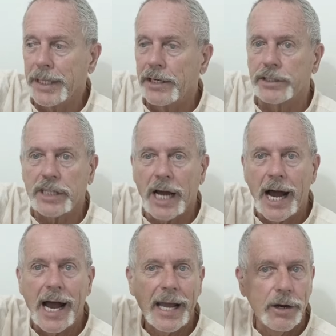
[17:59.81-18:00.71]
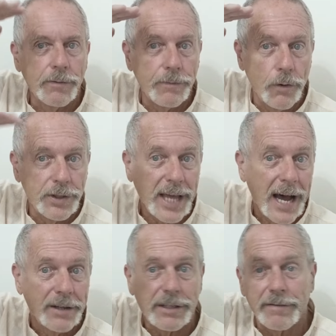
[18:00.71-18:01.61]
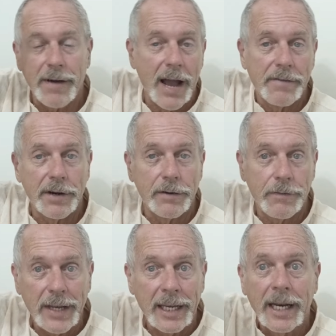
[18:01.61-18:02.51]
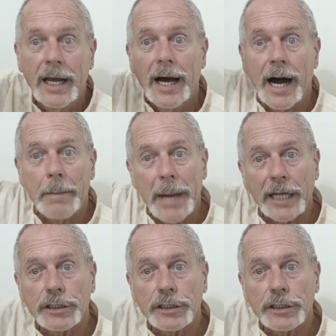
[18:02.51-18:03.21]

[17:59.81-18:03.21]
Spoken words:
meters high or 4,500 feet, I'm